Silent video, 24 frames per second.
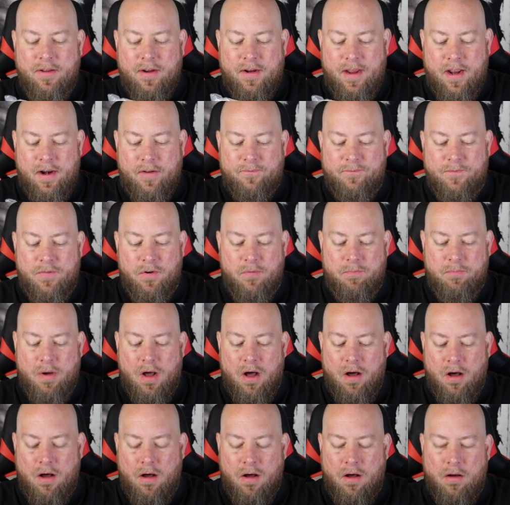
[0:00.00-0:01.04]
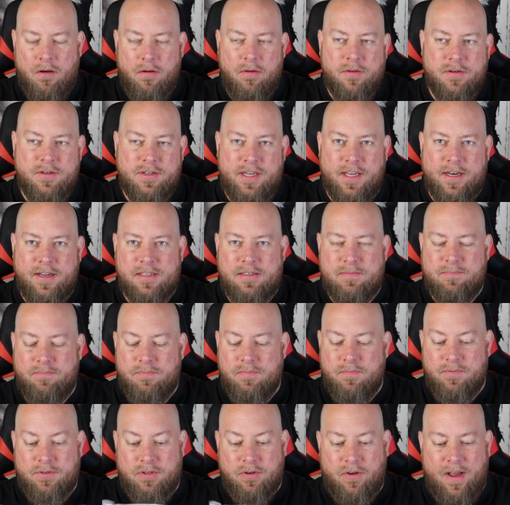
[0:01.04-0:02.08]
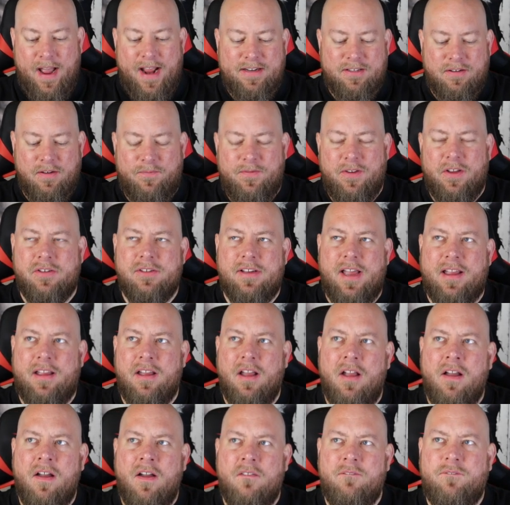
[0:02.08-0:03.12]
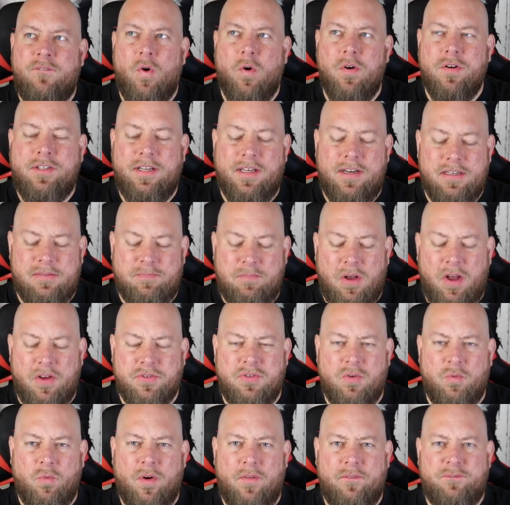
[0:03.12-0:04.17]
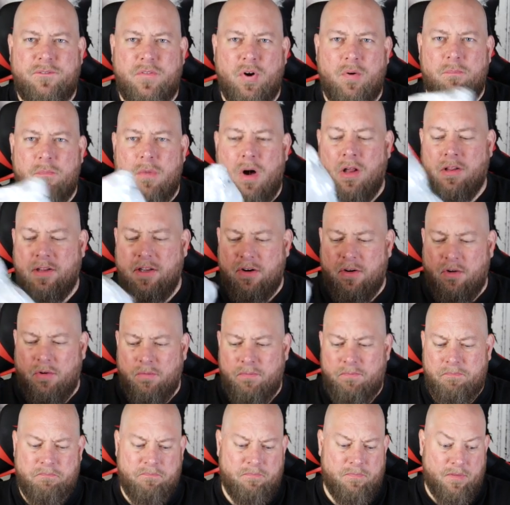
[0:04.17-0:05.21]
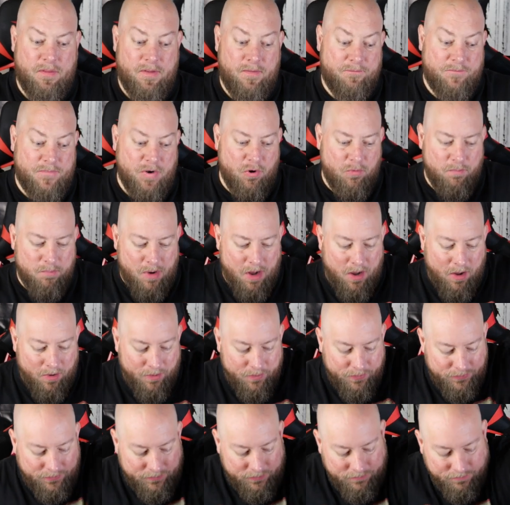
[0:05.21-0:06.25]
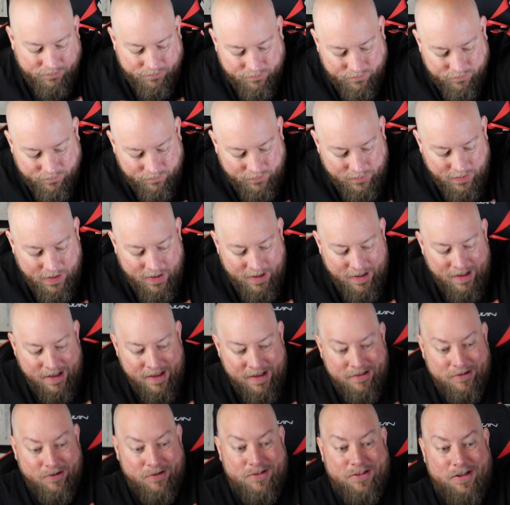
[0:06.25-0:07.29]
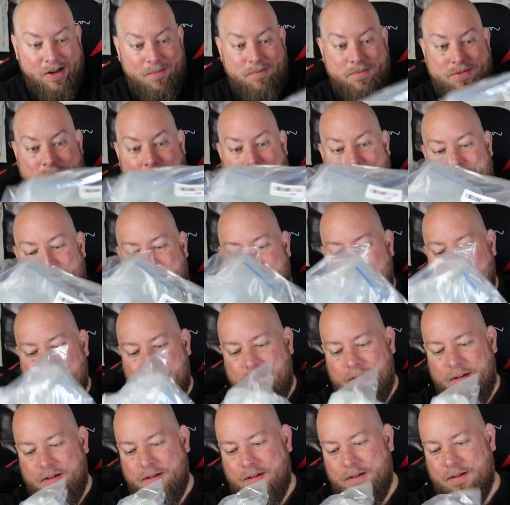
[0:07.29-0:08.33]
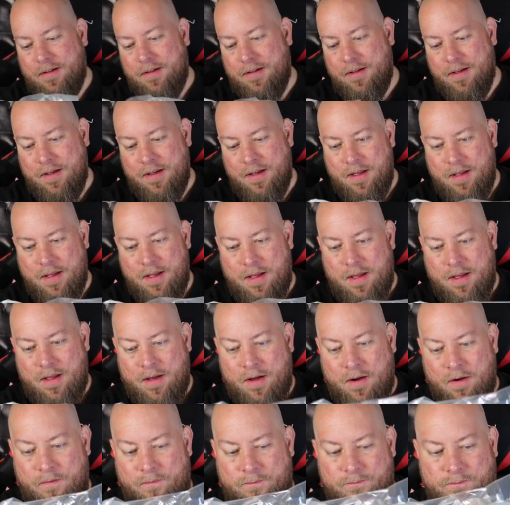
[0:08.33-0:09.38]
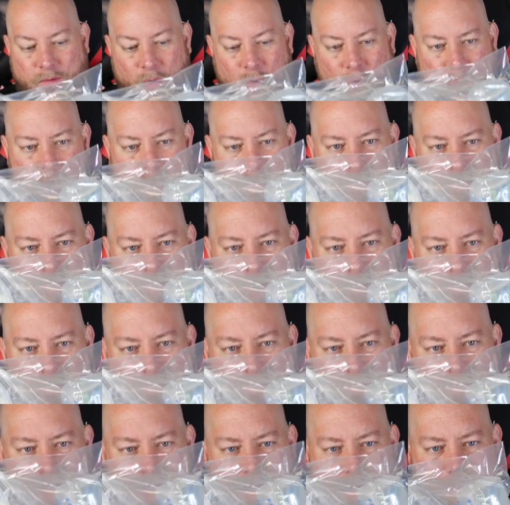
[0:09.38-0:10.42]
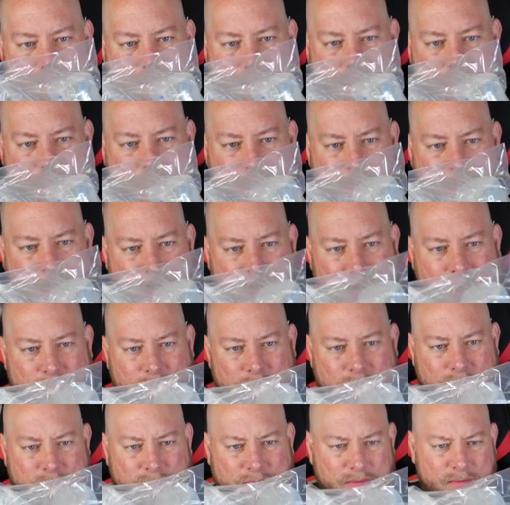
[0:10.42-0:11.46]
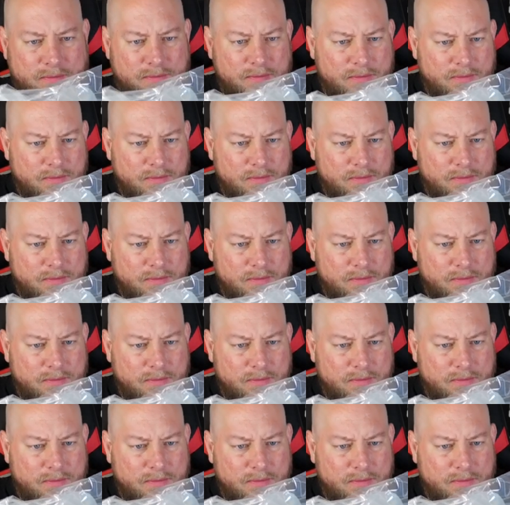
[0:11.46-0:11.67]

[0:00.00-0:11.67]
I got a football, tennis. So it actually feels like 4 tennis balls and 1 football. Little foam balls. A little something something. 4 Dr. Brown baby bottles.